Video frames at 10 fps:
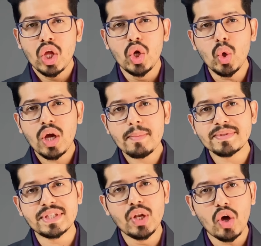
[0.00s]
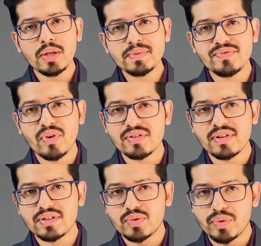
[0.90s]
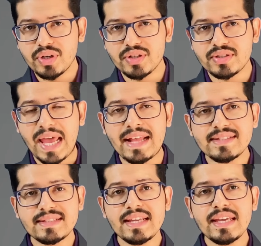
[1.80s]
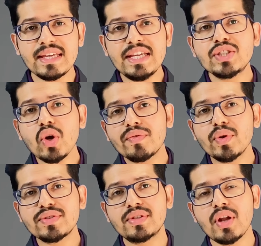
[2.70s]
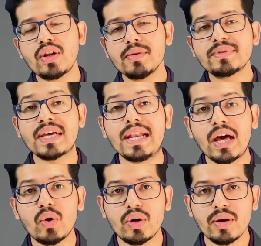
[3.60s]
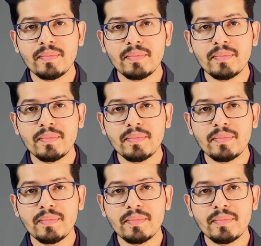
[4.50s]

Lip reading: Look up synonyms for such words and say each of those synonyms aloud.